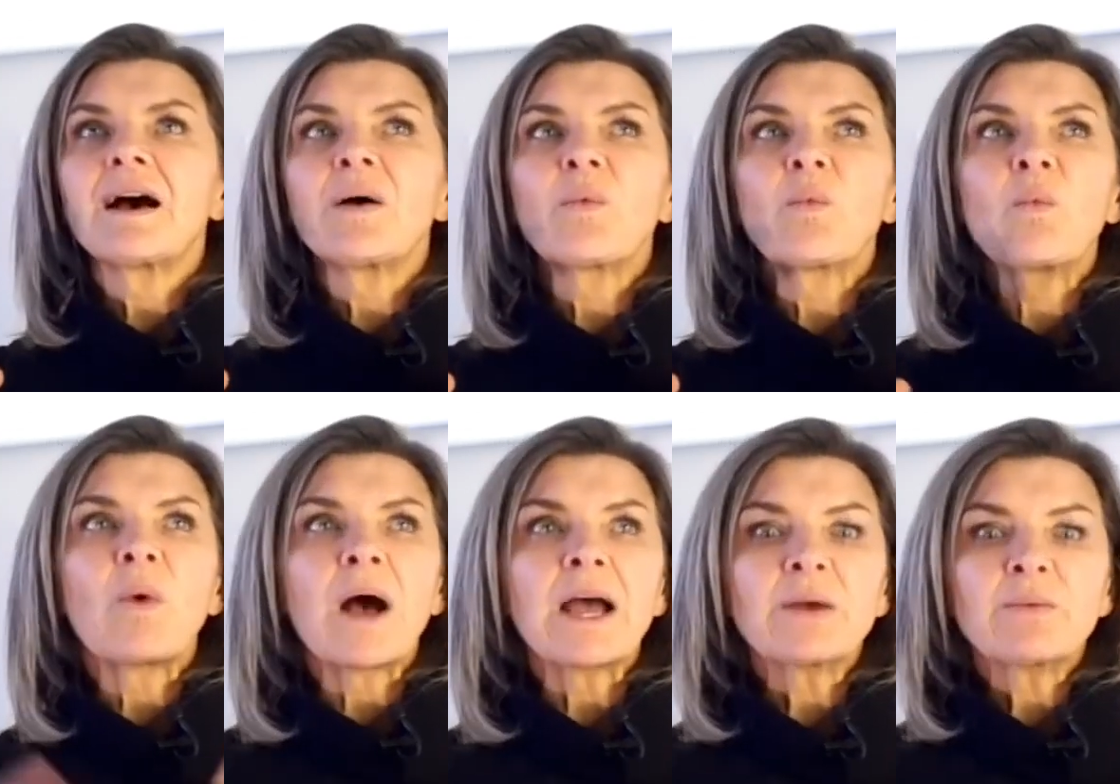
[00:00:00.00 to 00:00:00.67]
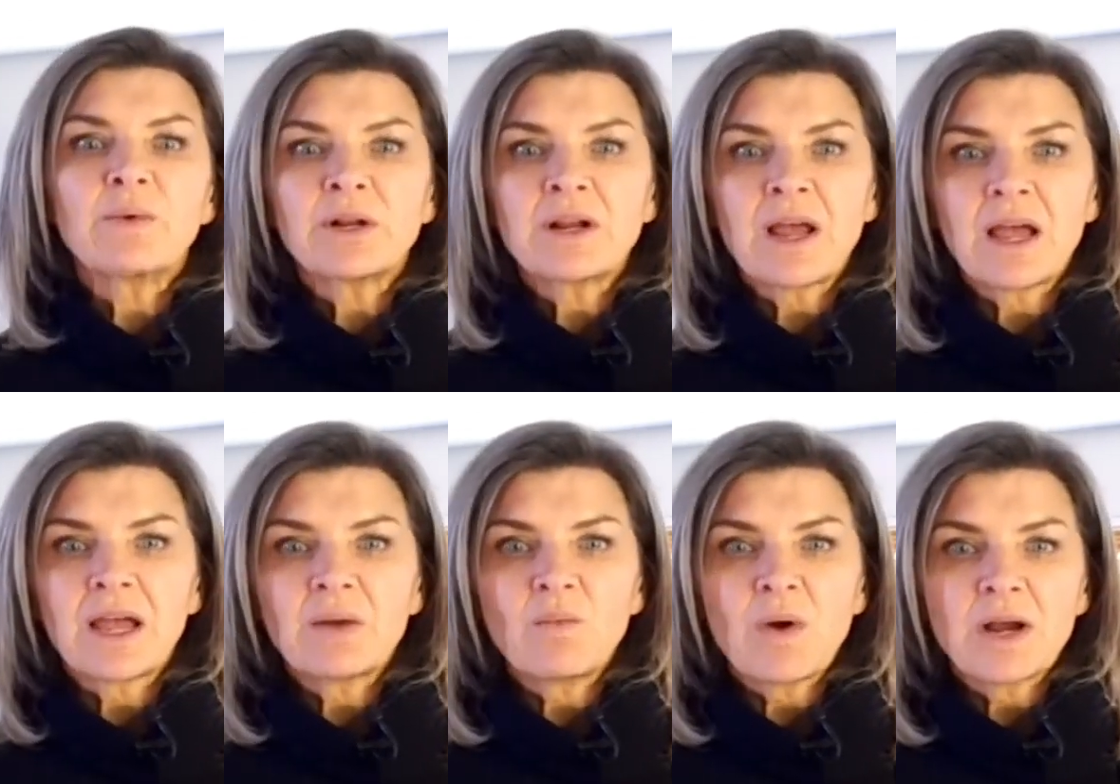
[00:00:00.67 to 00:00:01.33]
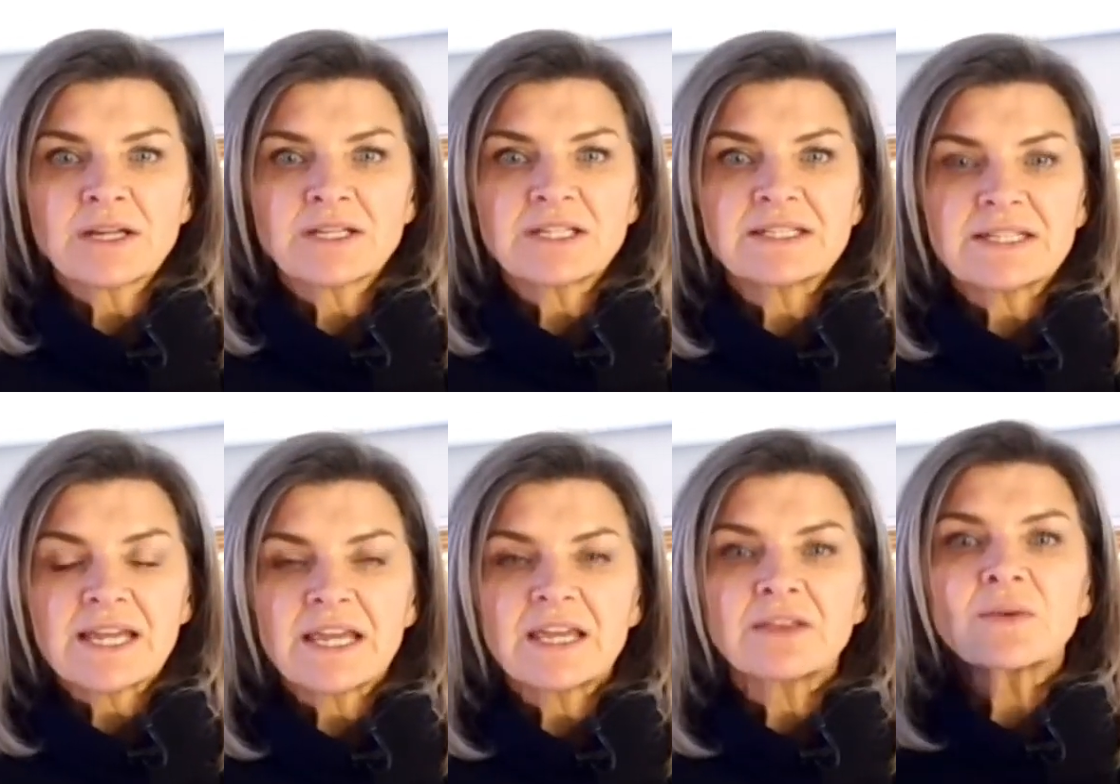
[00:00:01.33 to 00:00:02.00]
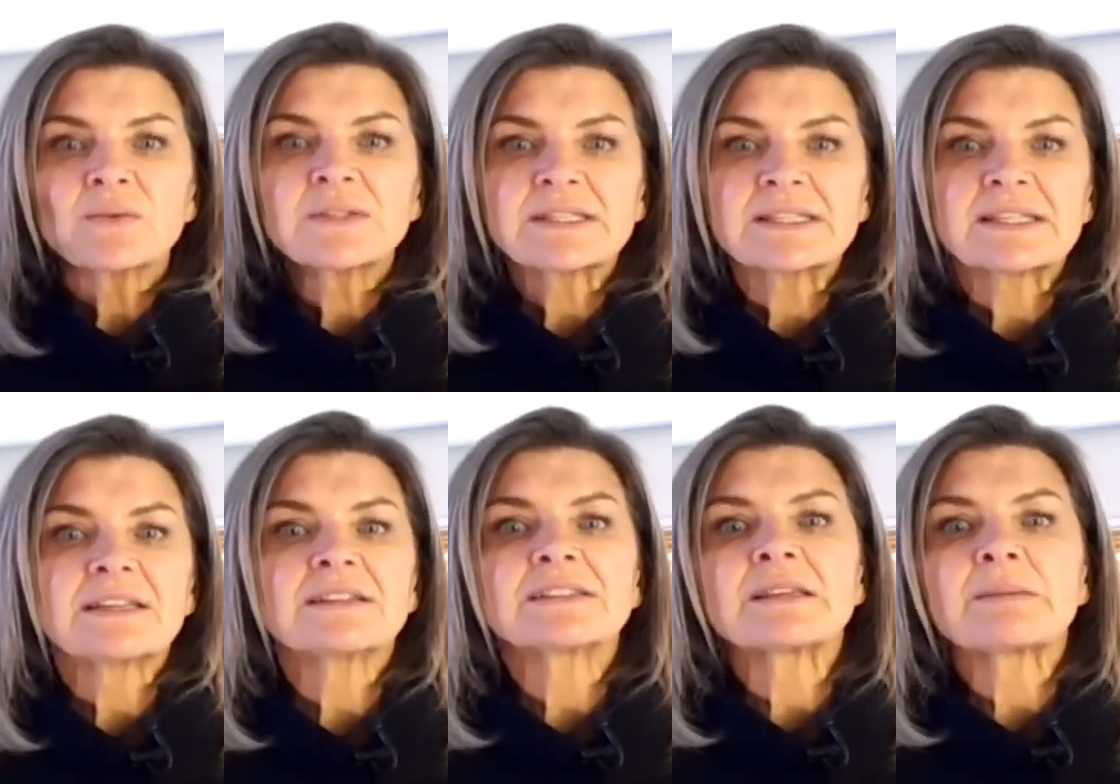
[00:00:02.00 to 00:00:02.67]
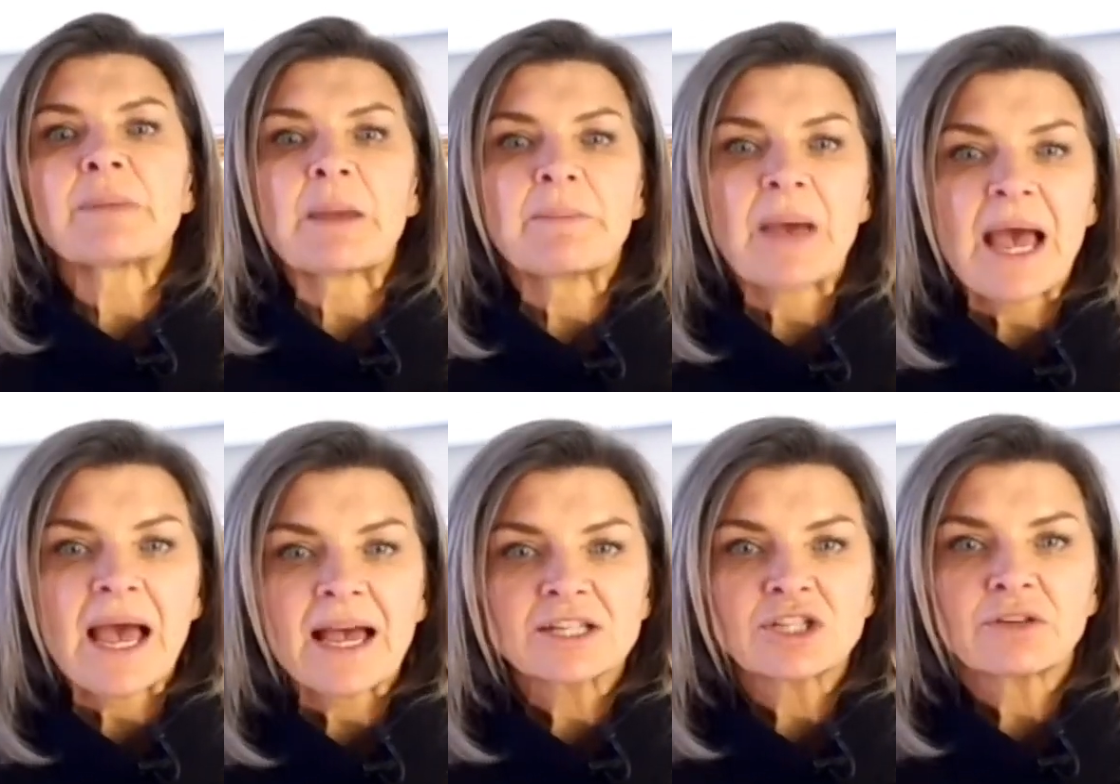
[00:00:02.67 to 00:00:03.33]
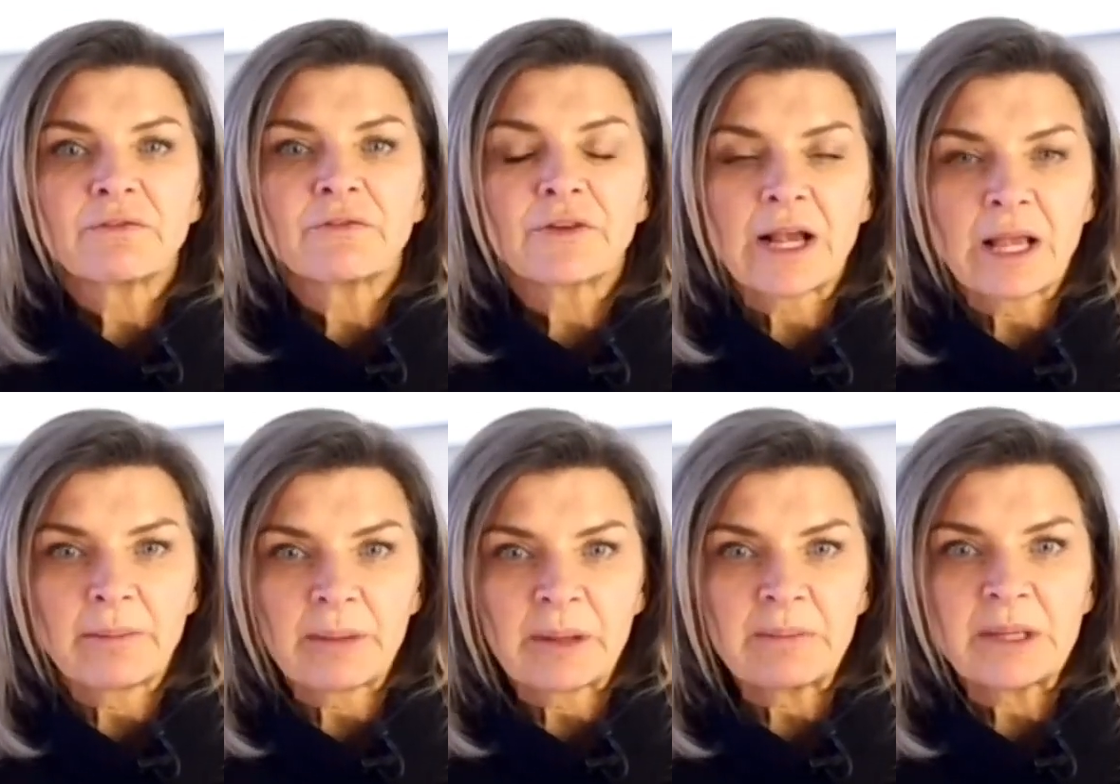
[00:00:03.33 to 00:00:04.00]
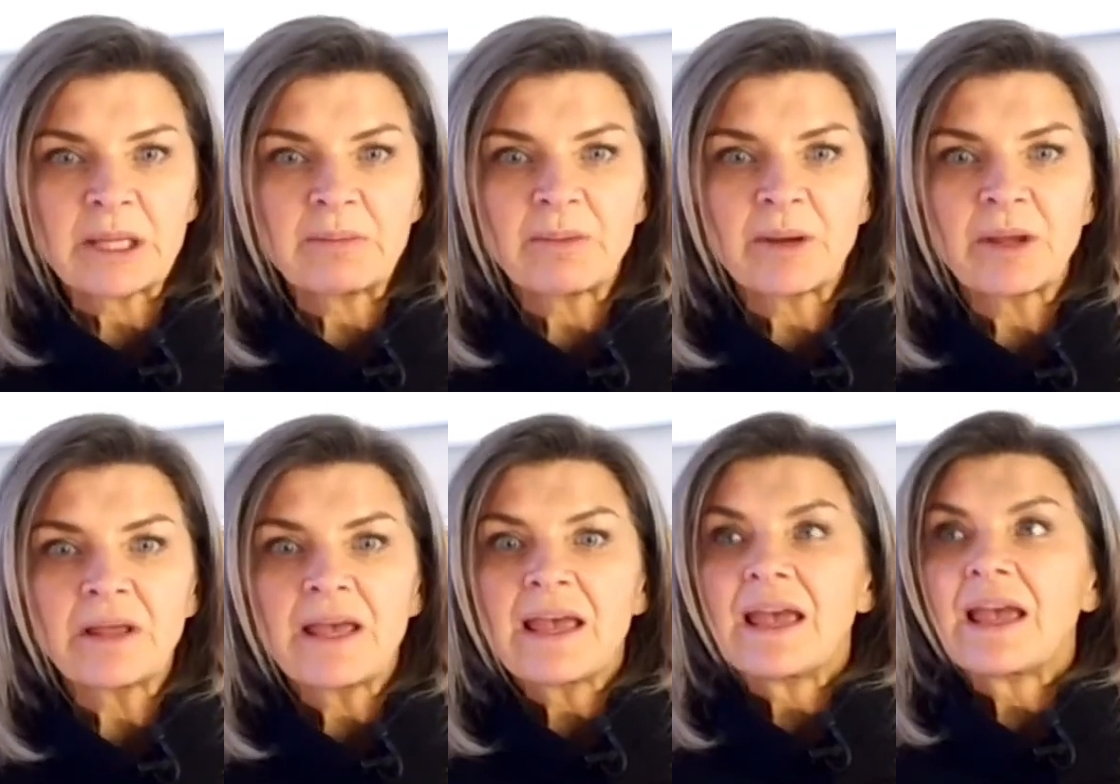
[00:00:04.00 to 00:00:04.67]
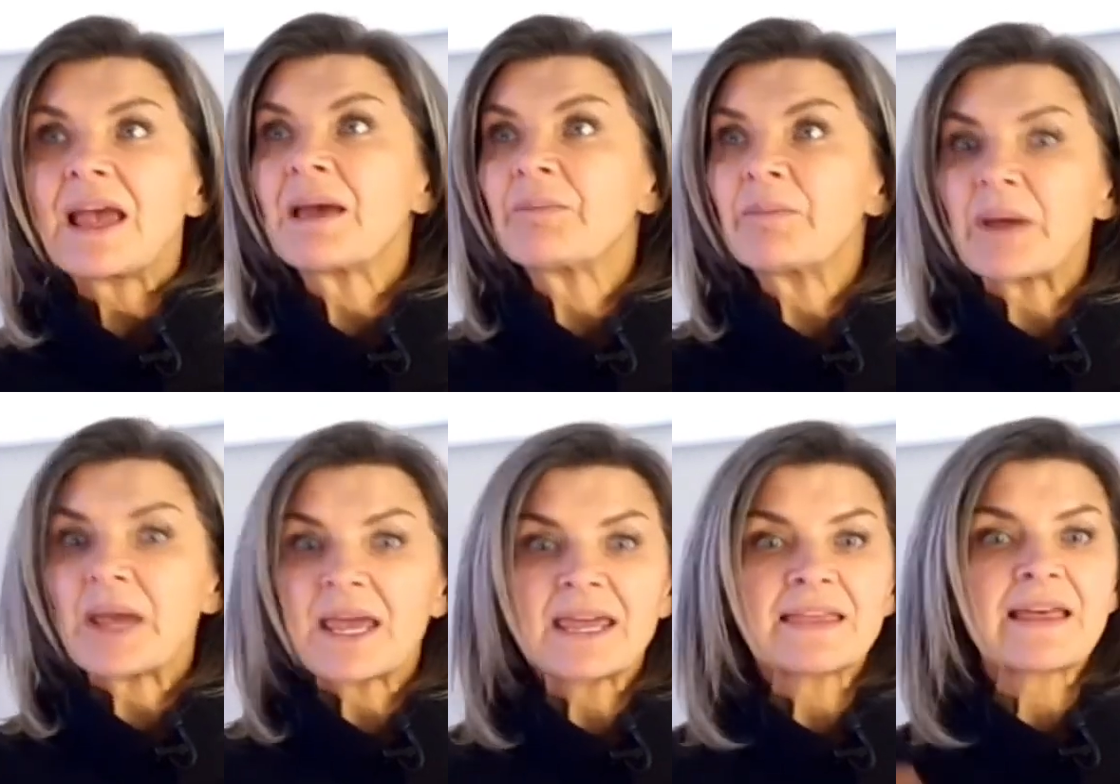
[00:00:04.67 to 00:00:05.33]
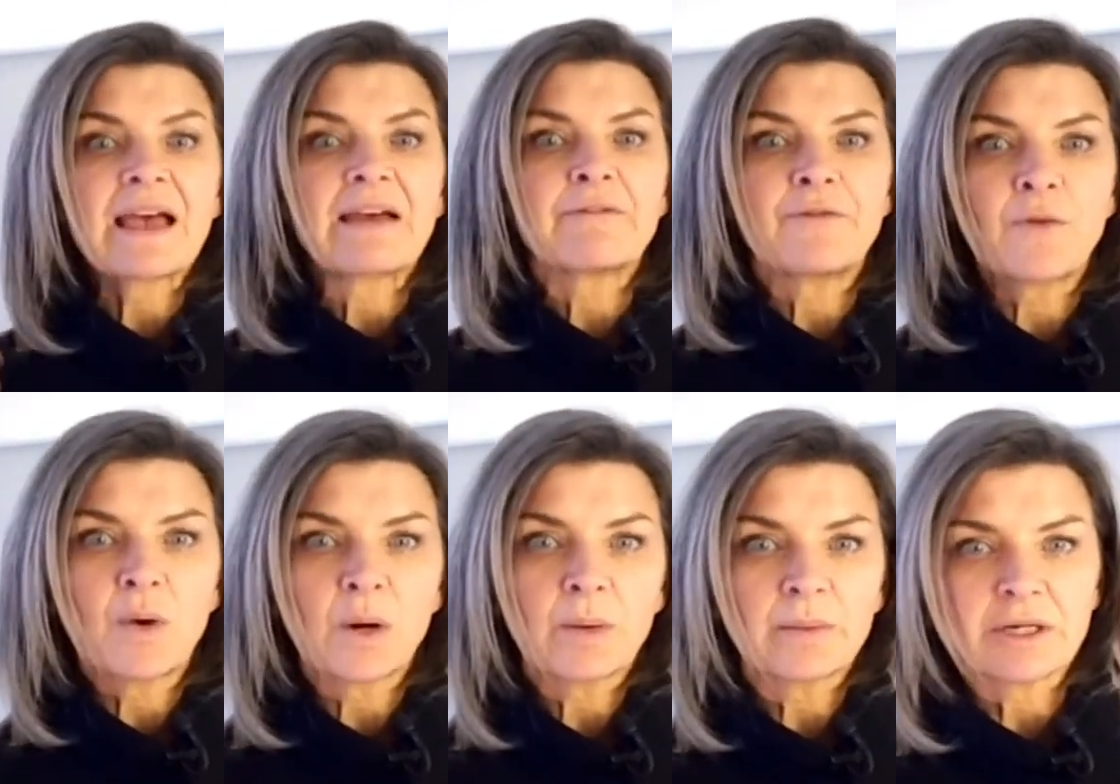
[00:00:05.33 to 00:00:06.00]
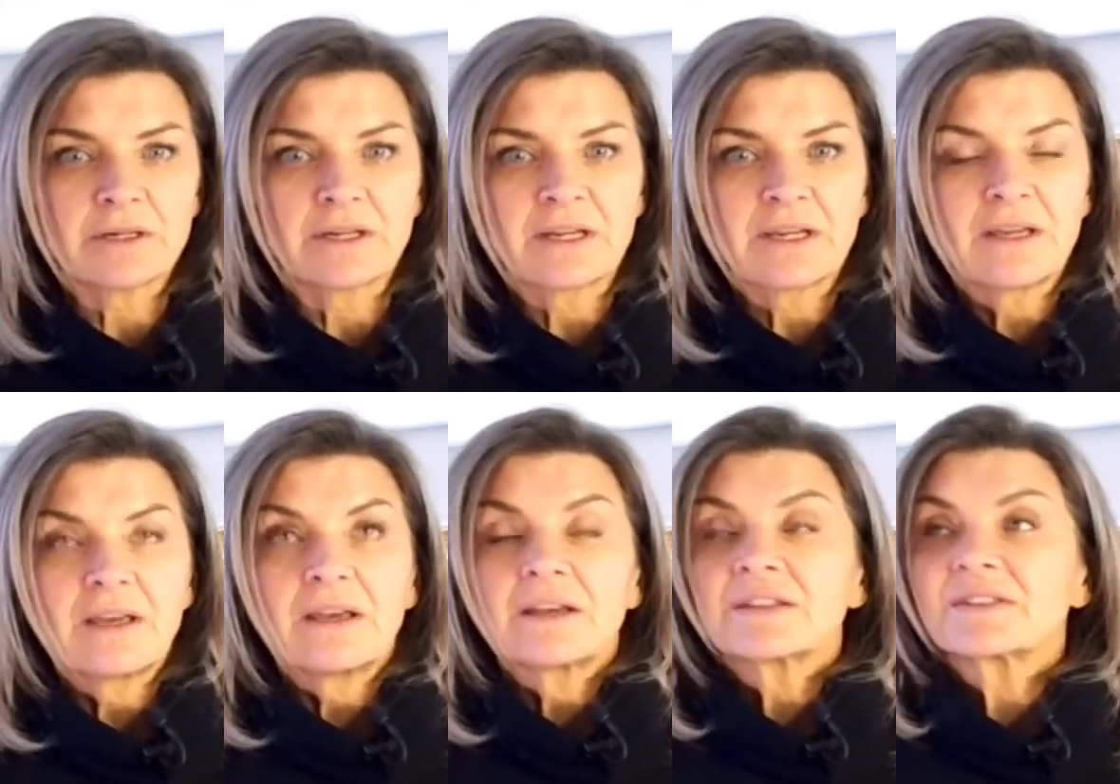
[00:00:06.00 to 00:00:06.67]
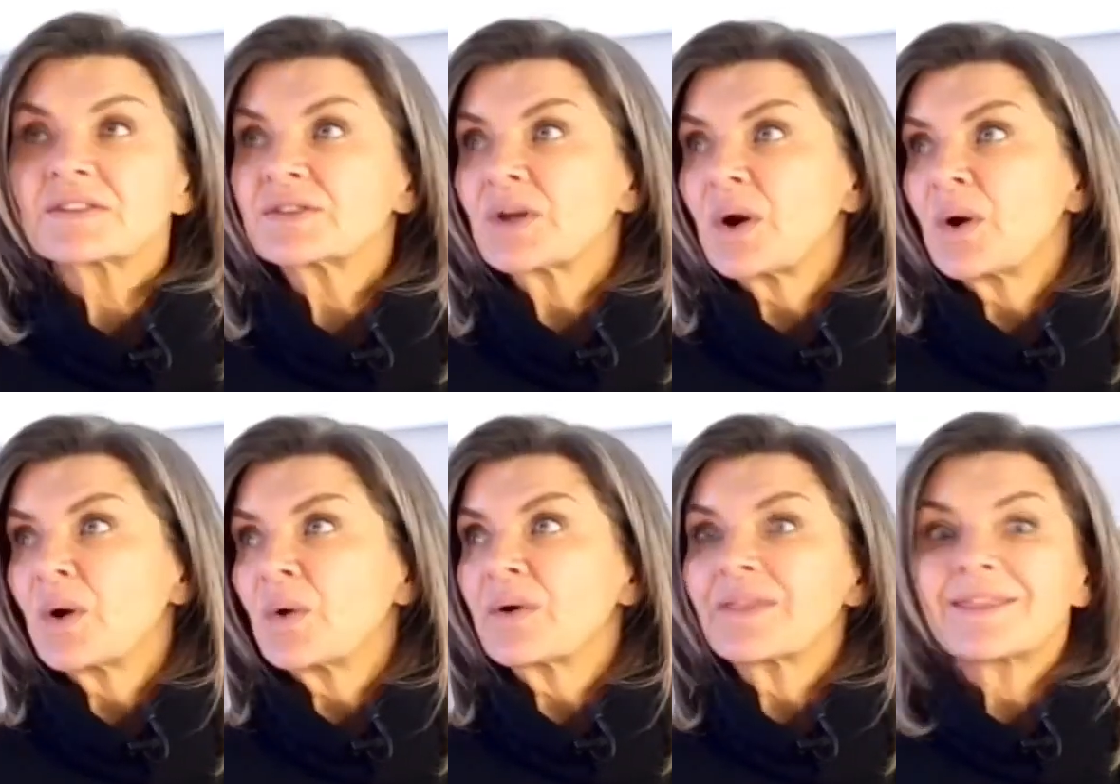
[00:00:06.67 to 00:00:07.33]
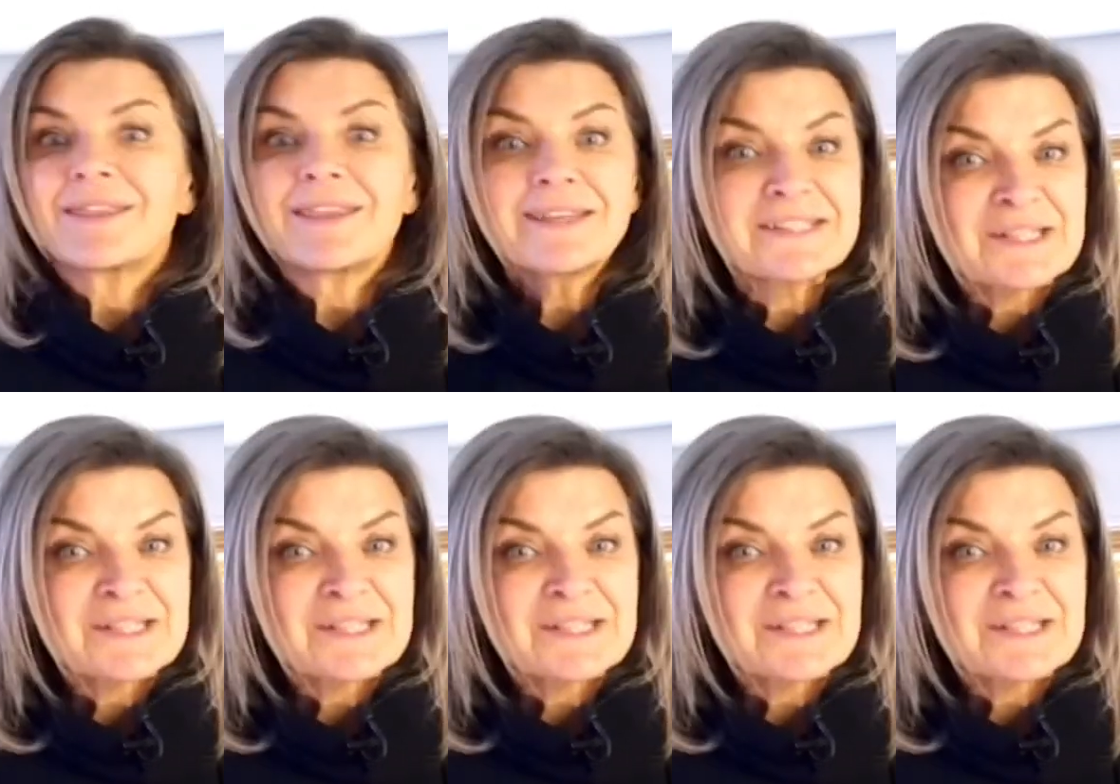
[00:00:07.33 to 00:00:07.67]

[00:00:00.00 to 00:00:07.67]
why wouldn't I want to take those skills and my passion for helping people and pay that forward? So this is